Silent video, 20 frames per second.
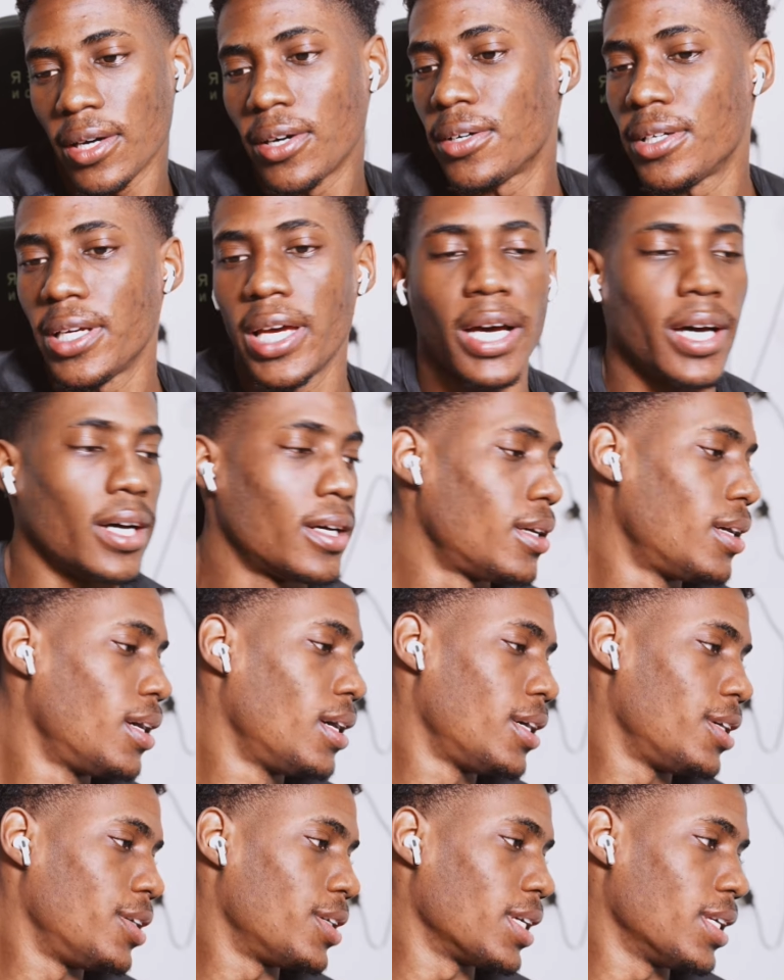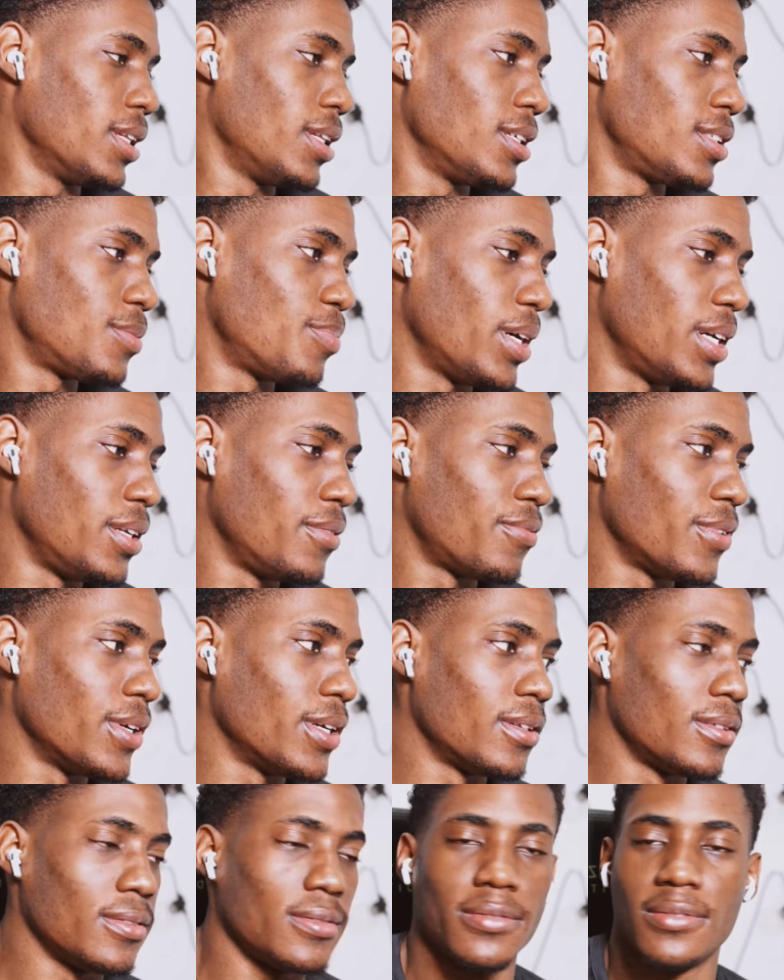oh yeah, you get this
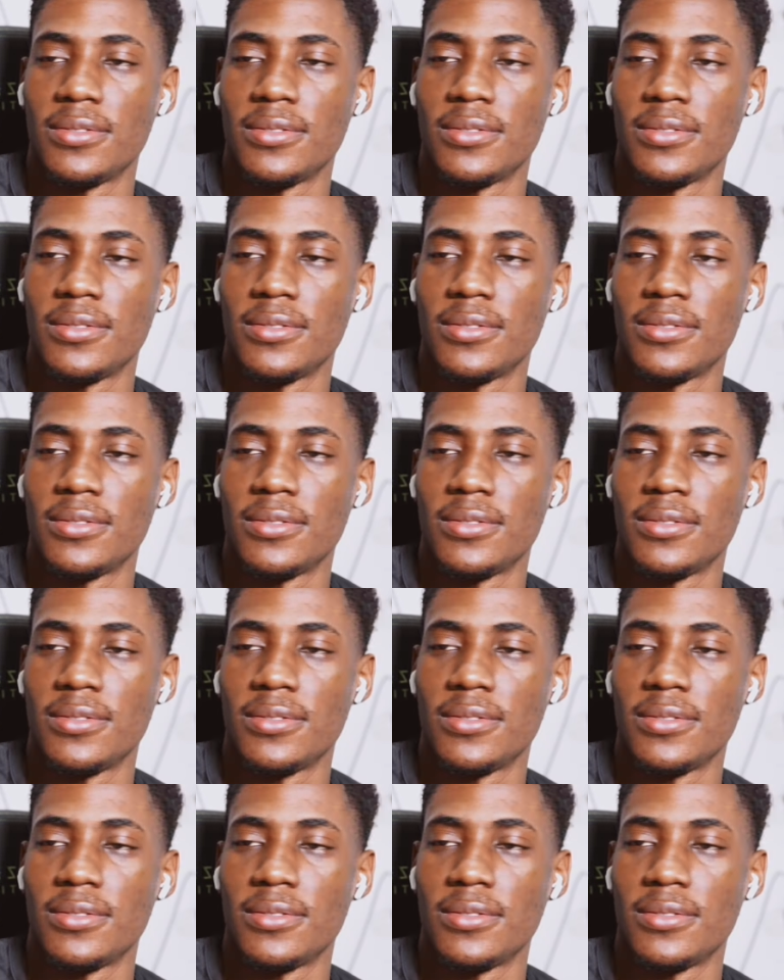benefit.